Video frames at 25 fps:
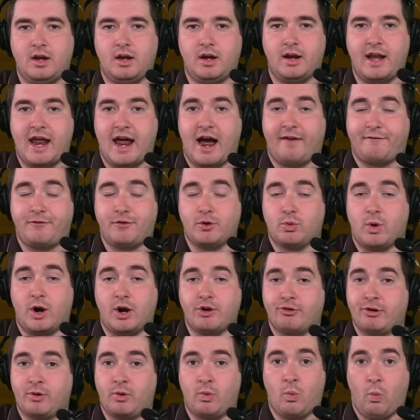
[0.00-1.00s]
Now, if you're
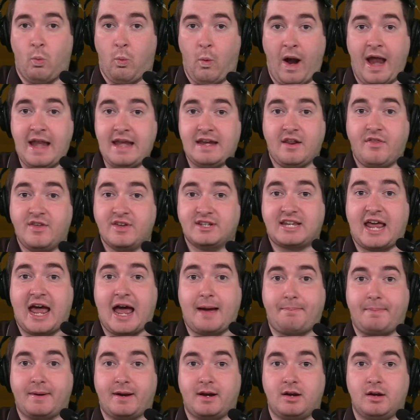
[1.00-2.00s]
wondering, when did this
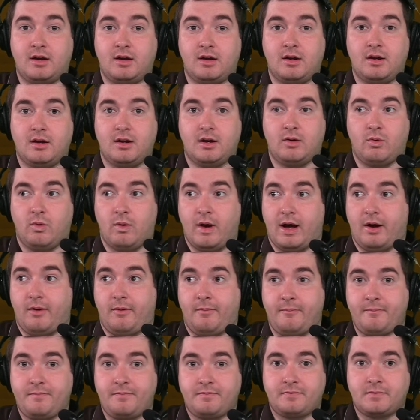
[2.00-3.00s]
happen?
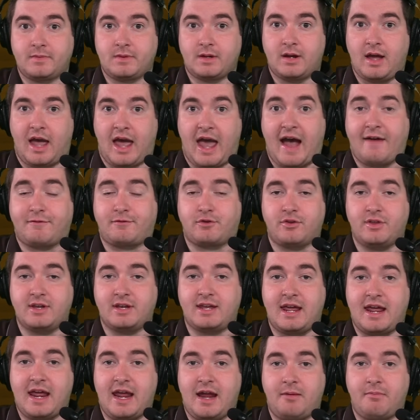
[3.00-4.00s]
Well, after the
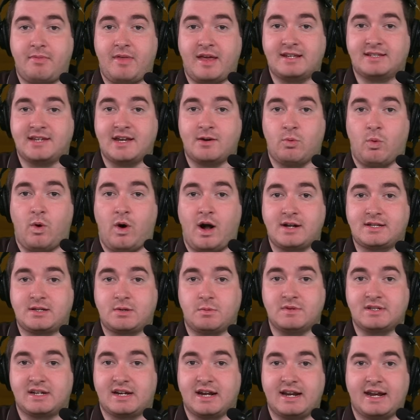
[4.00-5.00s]
game, they said
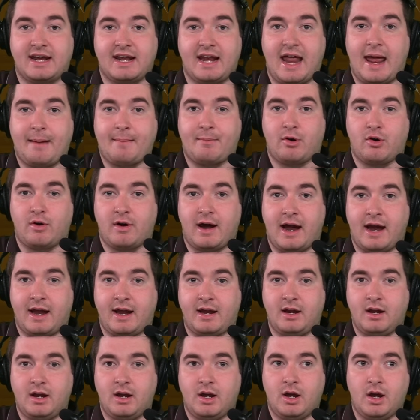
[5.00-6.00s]
Watson was going to get an MRI.
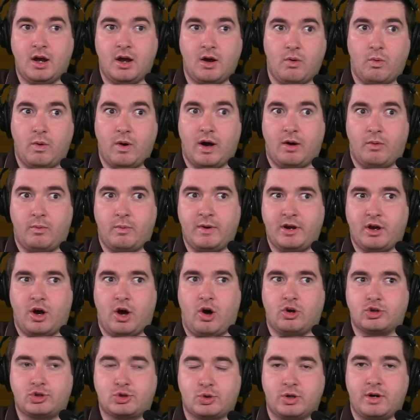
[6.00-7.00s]
Well, we
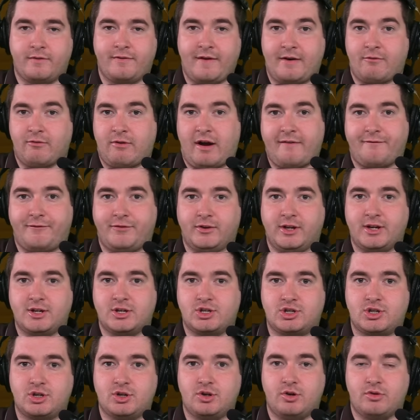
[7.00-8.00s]
all sort of, and rightfully
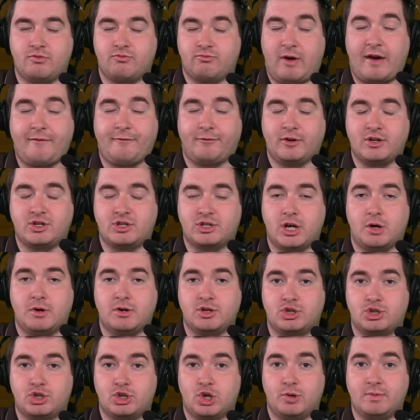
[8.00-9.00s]
so,
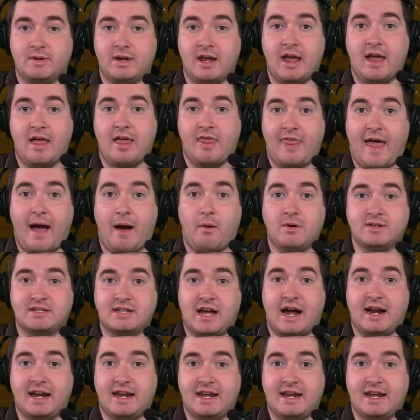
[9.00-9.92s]
assumed that was on